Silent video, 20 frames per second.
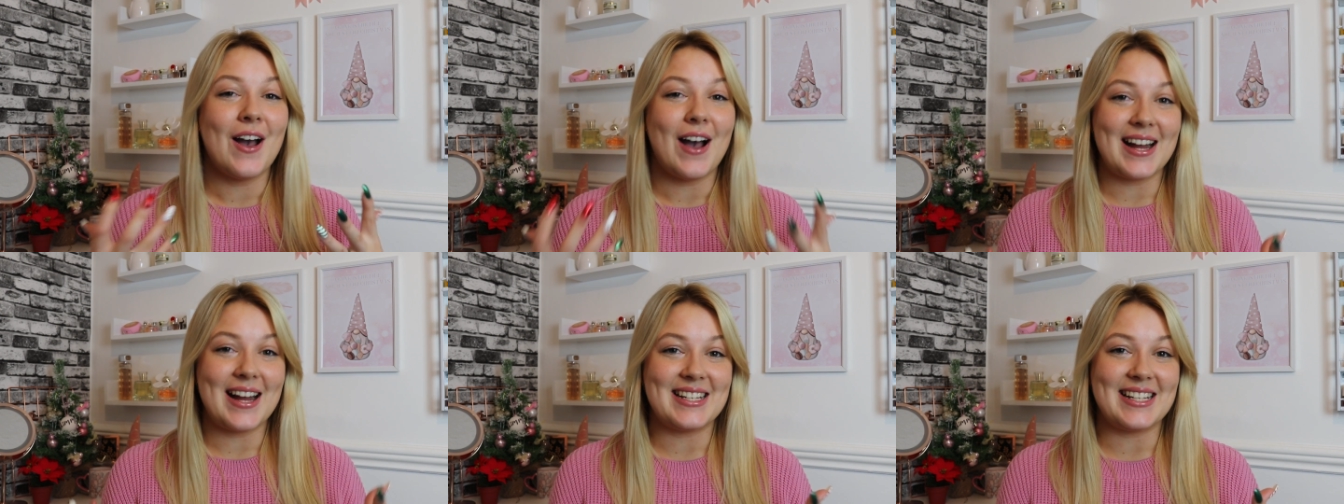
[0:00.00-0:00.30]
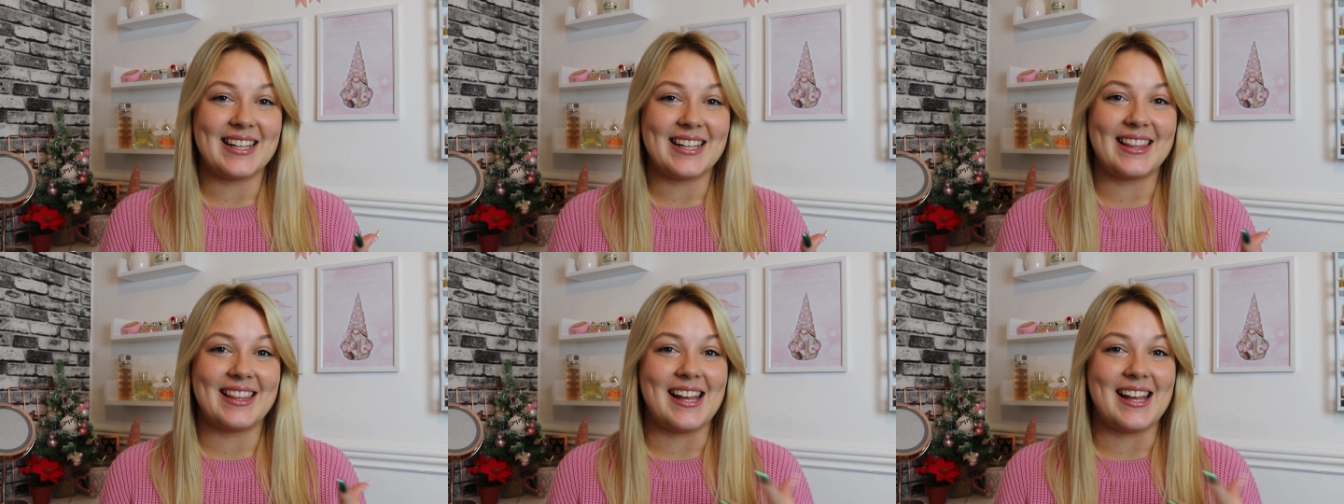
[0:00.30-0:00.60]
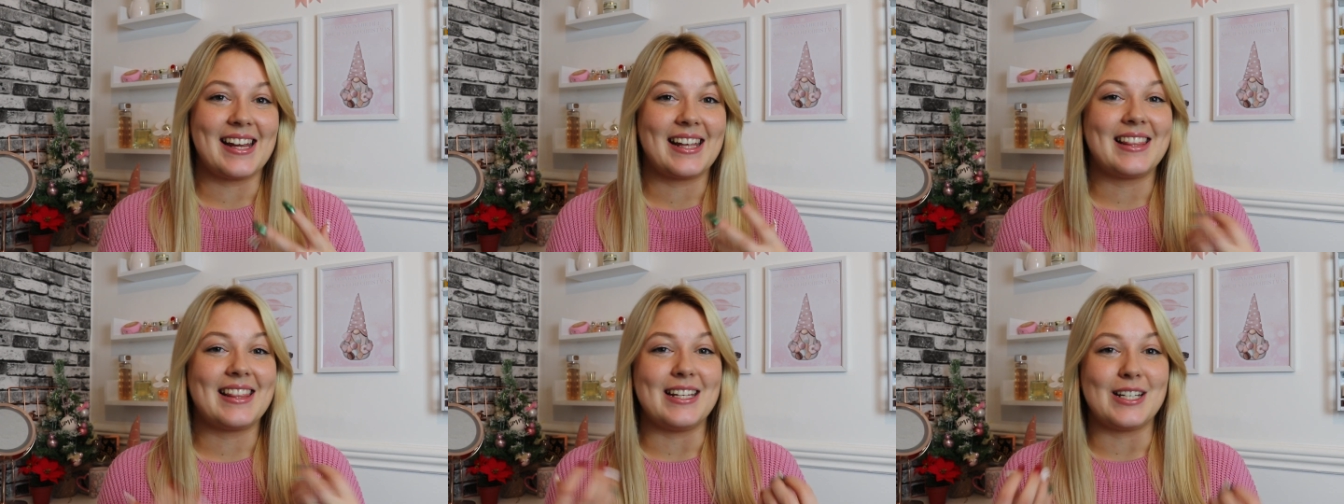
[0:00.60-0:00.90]
I did
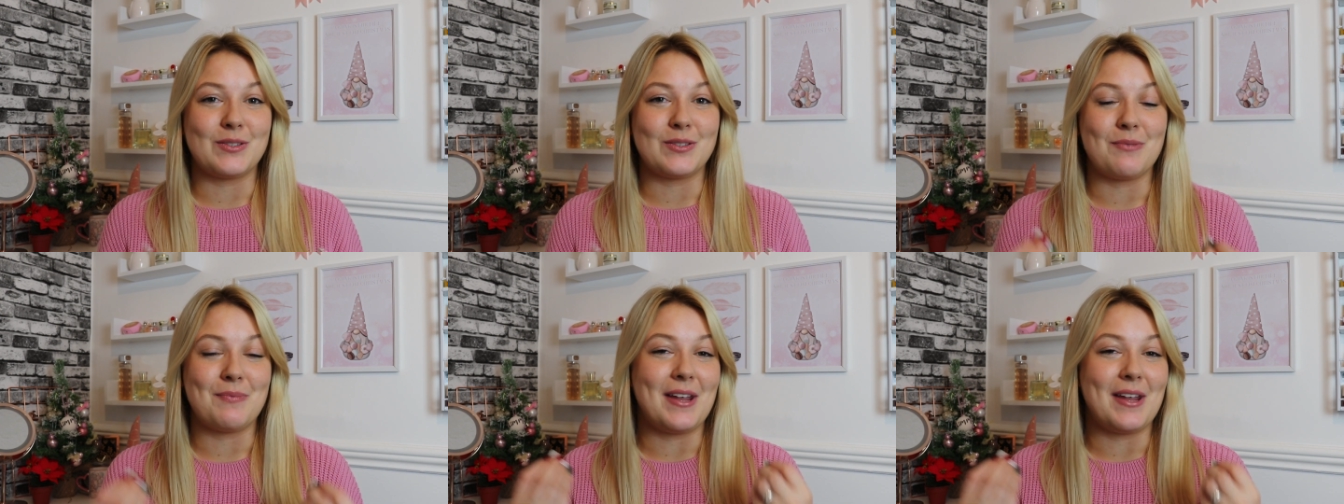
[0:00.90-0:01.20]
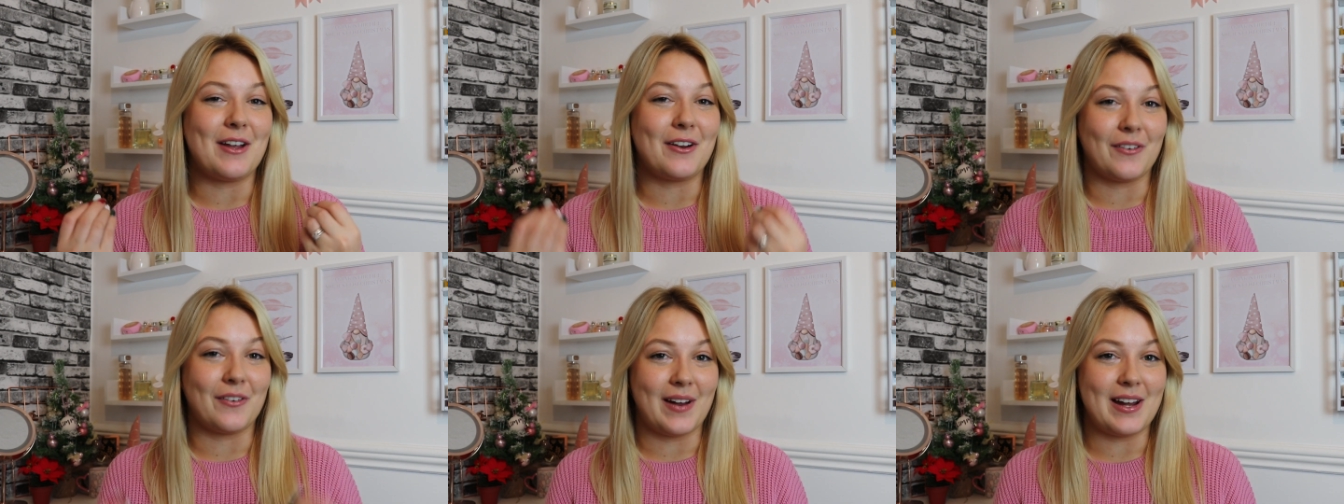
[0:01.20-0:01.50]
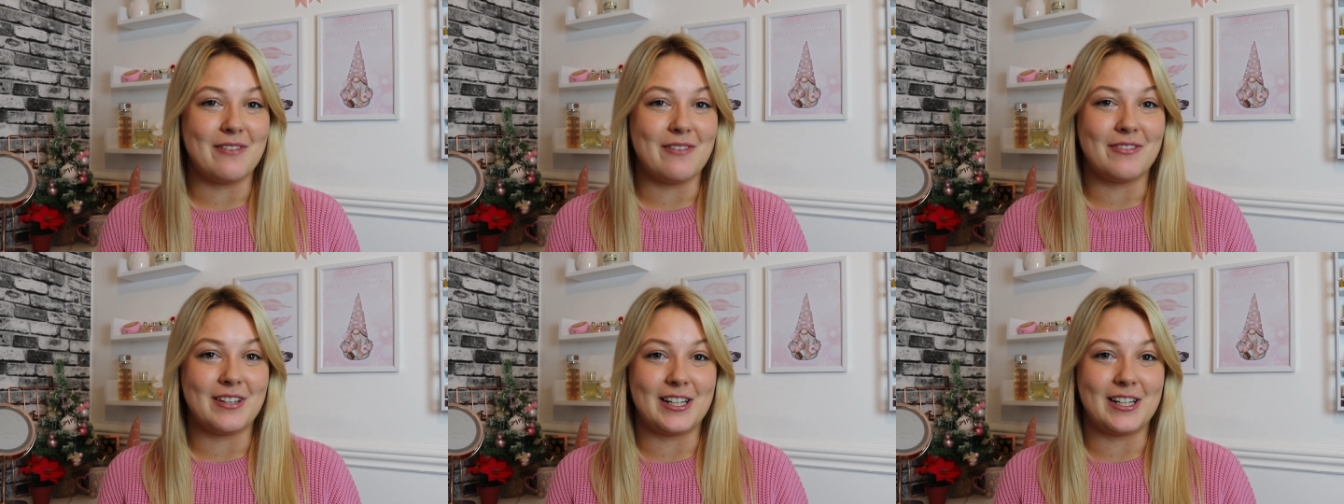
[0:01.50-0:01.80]
think this would be a
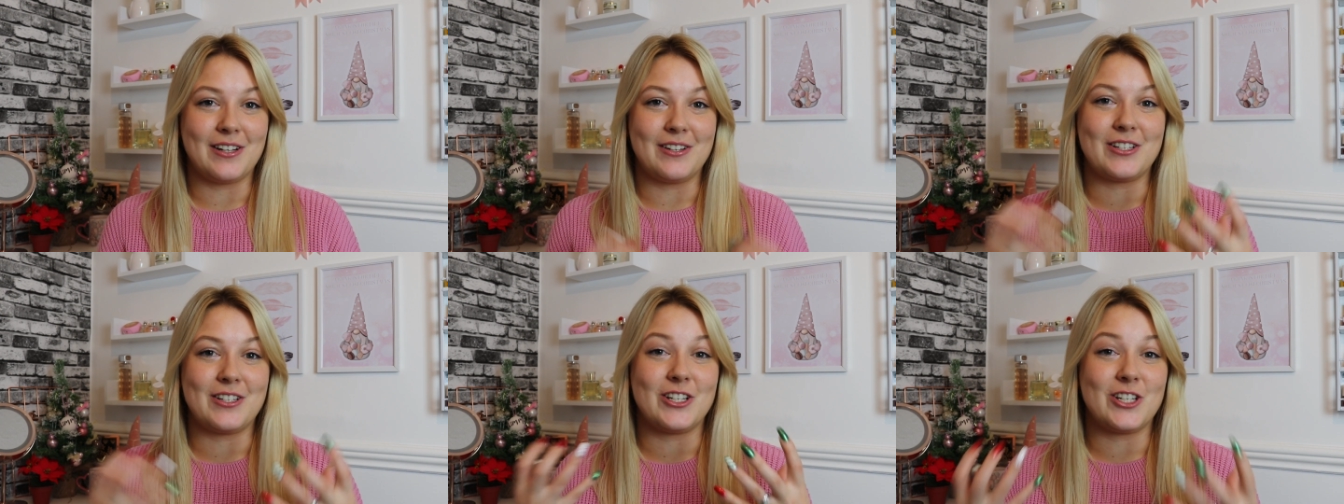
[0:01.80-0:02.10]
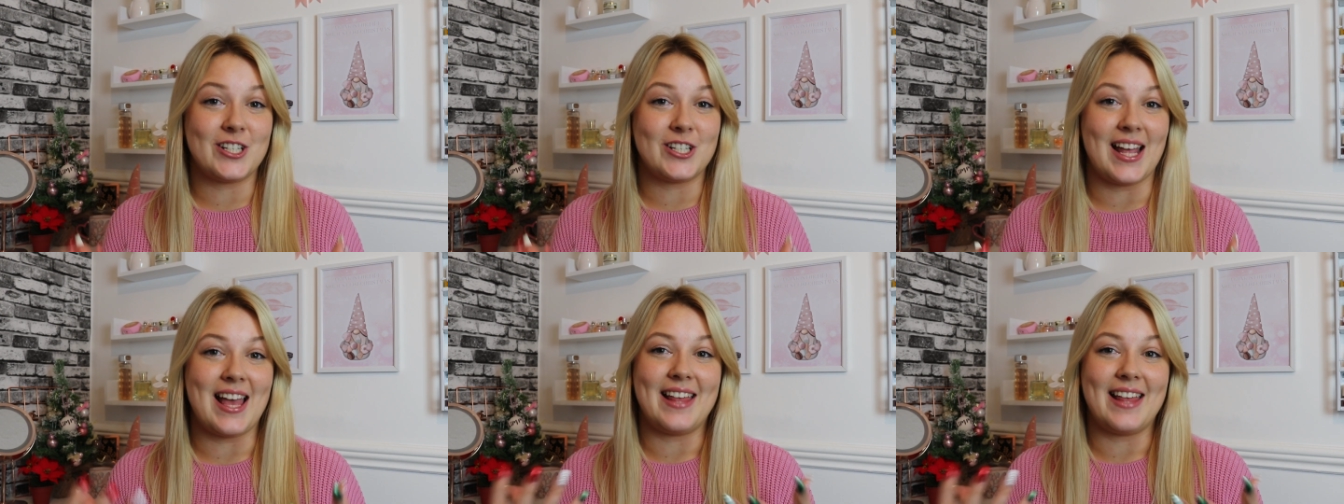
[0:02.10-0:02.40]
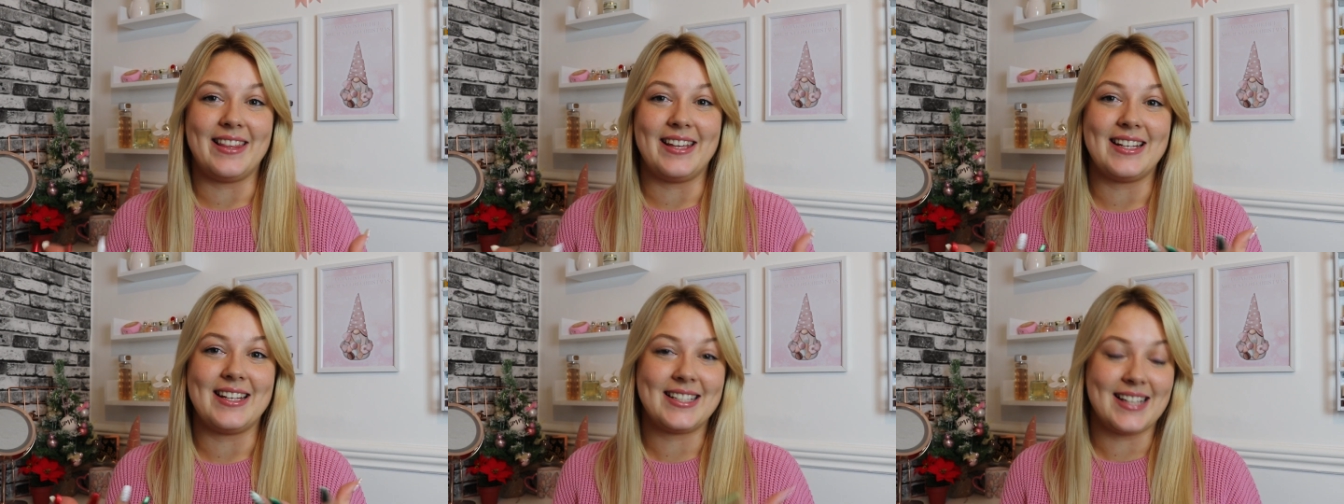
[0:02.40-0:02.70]
great video to
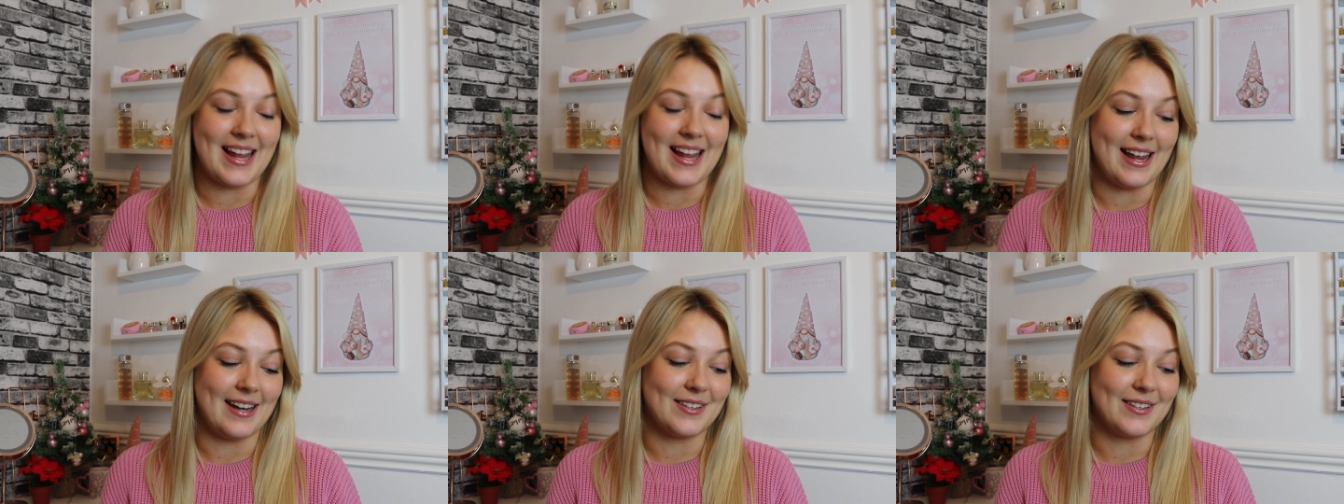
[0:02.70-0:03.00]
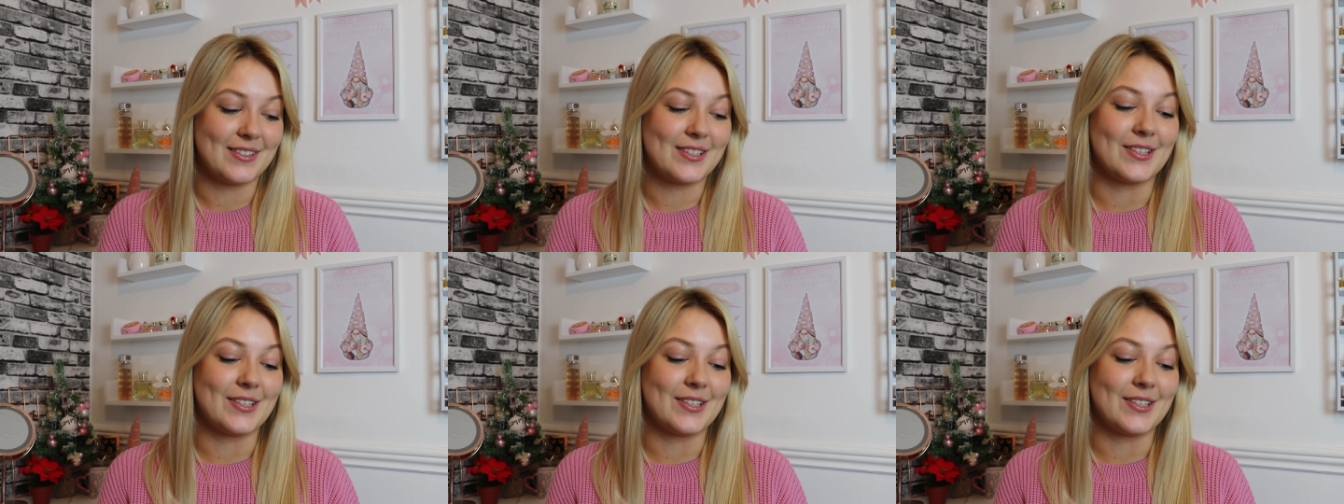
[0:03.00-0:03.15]
share this in.